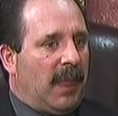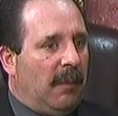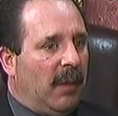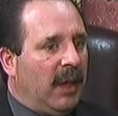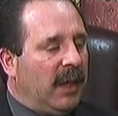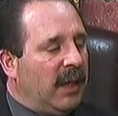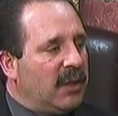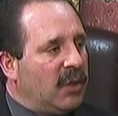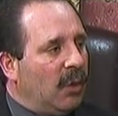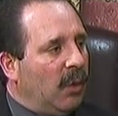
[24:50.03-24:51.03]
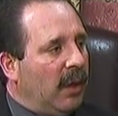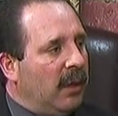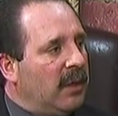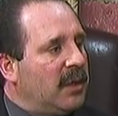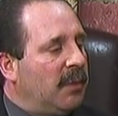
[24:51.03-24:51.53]
money gets to
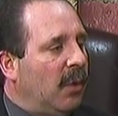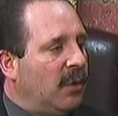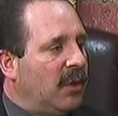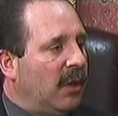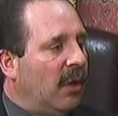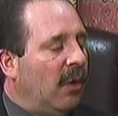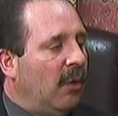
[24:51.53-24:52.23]
where it's supposed to go,